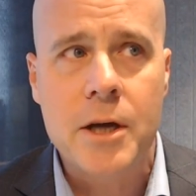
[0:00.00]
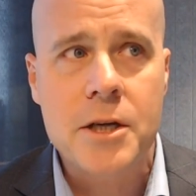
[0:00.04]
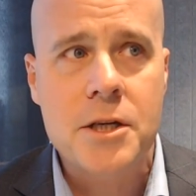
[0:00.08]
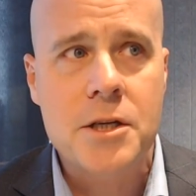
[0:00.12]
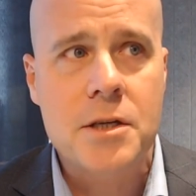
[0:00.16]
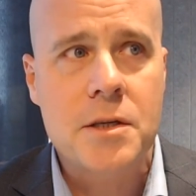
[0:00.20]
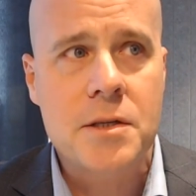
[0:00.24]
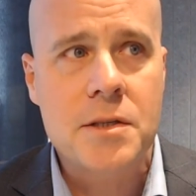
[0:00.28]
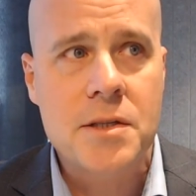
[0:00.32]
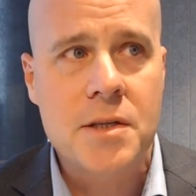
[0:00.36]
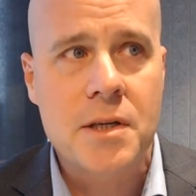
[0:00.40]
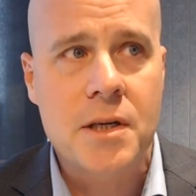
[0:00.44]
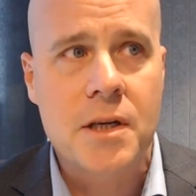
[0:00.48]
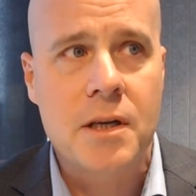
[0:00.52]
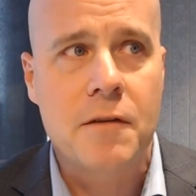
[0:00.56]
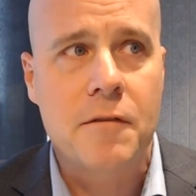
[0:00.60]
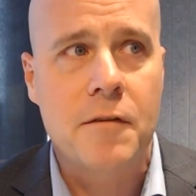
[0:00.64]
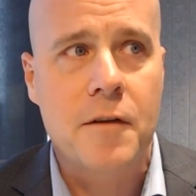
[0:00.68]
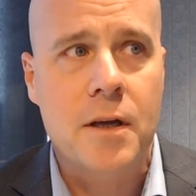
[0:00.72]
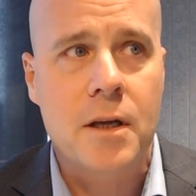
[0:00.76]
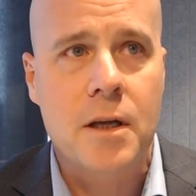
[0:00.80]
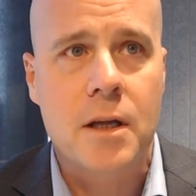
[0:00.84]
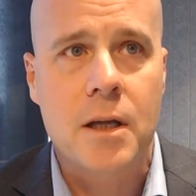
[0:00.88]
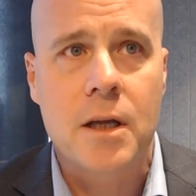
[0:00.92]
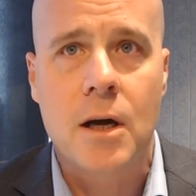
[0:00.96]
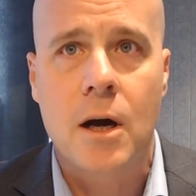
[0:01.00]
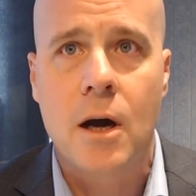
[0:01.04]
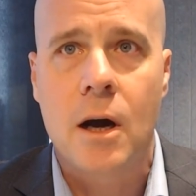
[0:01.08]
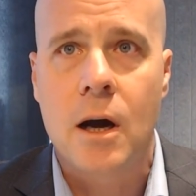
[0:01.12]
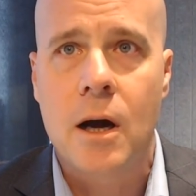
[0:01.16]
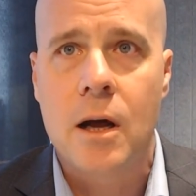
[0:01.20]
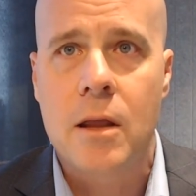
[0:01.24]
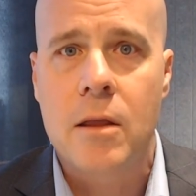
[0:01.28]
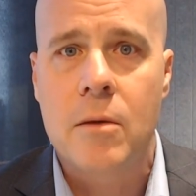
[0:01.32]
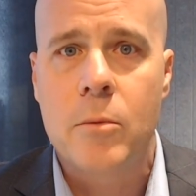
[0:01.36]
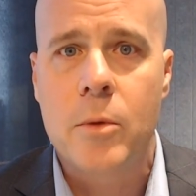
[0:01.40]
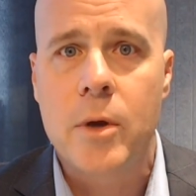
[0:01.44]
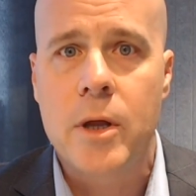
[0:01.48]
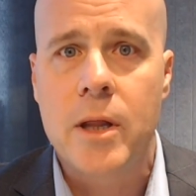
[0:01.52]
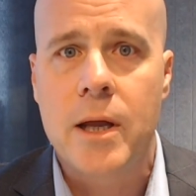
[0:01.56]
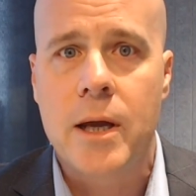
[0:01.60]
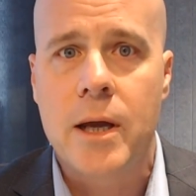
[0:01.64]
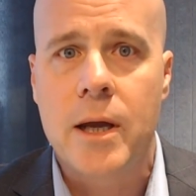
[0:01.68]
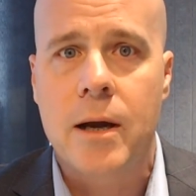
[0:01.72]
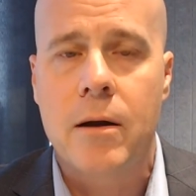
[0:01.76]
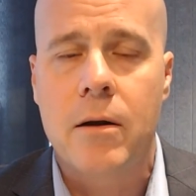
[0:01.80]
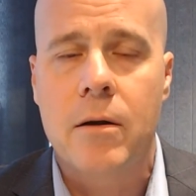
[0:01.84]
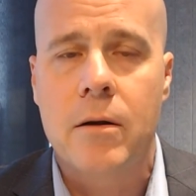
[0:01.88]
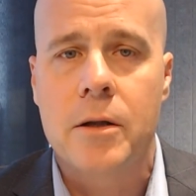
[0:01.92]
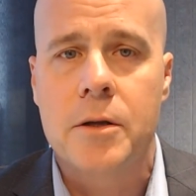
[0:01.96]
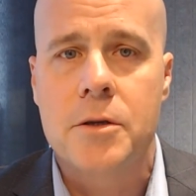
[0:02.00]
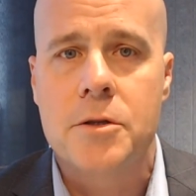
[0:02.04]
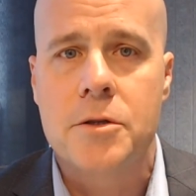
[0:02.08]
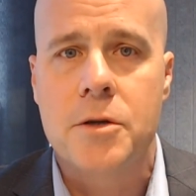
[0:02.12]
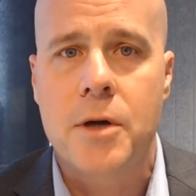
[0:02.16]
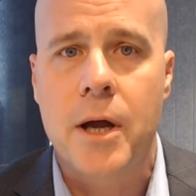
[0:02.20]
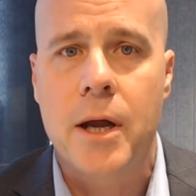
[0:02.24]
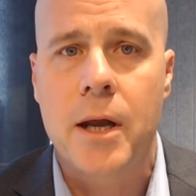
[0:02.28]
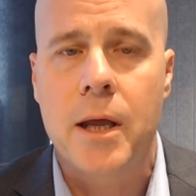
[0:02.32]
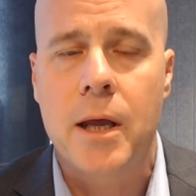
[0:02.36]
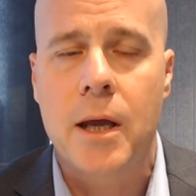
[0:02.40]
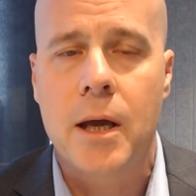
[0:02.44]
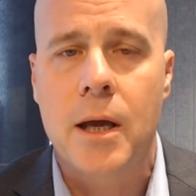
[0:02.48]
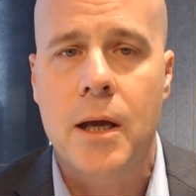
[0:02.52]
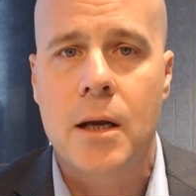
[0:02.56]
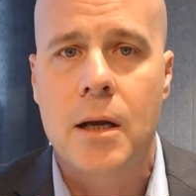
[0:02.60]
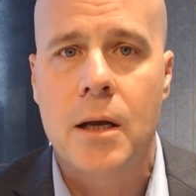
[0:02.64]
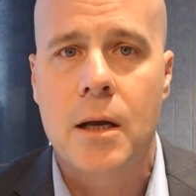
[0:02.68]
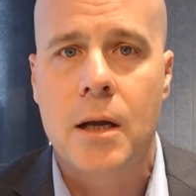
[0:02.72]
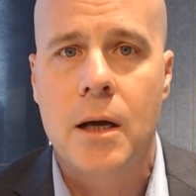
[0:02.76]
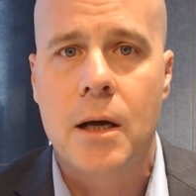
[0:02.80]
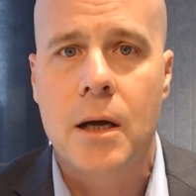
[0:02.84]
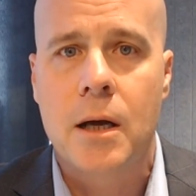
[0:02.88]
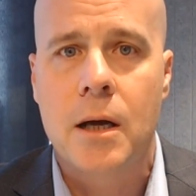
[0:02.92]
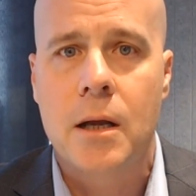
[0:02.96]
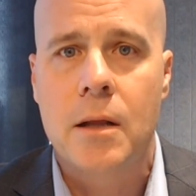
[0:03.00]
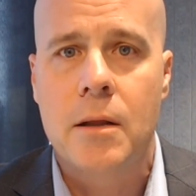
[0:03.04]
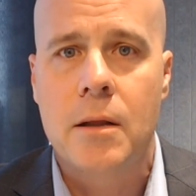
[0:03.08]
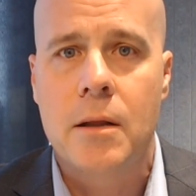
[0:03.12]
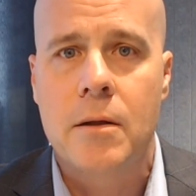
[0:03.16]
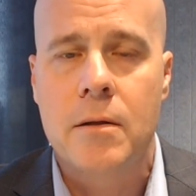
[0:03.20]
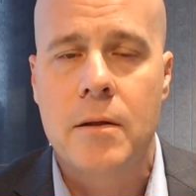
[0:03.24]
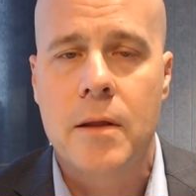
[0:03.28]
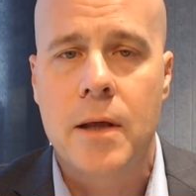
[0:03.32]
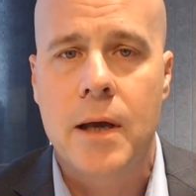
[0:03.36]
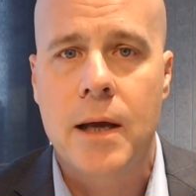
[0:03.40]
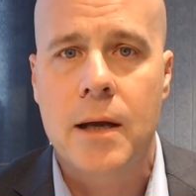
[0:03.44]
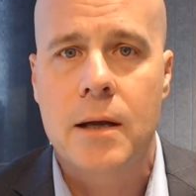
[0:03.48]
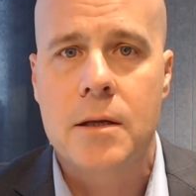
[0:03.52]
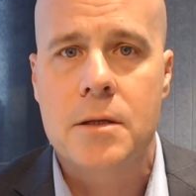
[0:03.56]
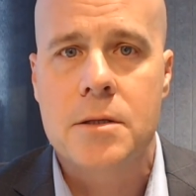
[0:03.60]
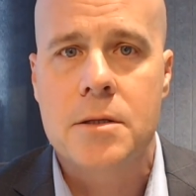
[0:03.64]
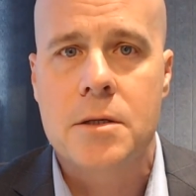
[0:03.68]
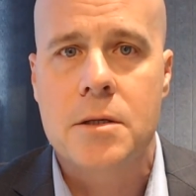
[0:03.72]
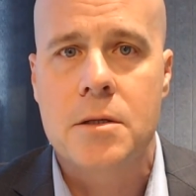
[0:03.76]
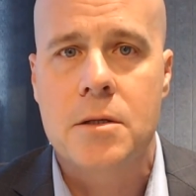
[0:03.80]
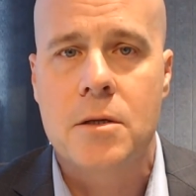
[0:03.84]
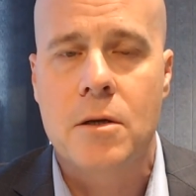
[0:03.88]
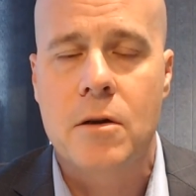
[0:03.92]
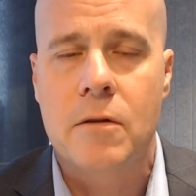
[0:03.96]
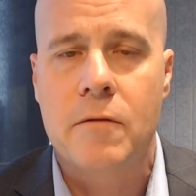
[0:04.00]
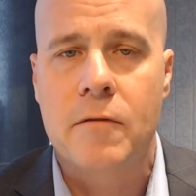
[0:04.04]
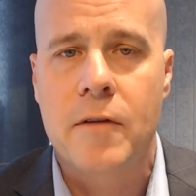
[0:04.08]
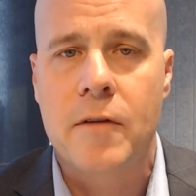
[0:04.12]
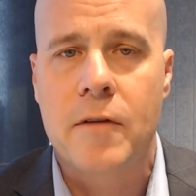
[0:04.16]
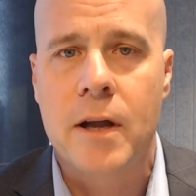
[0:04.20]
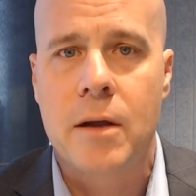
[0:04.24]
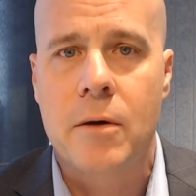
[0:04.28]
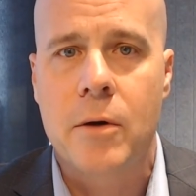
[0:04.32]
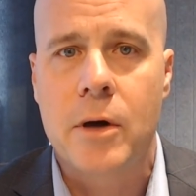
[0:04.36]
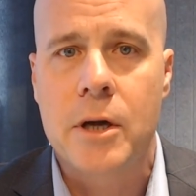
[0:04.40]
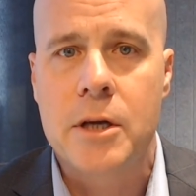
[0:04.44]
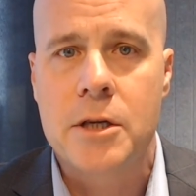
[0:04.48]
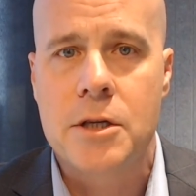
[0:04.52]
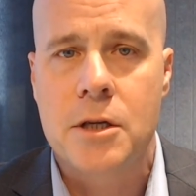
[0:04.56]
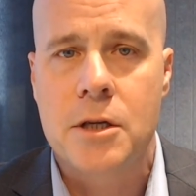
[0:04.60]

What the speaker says: our valuation is significantly higher than where they're currently trading at. The analyst has got a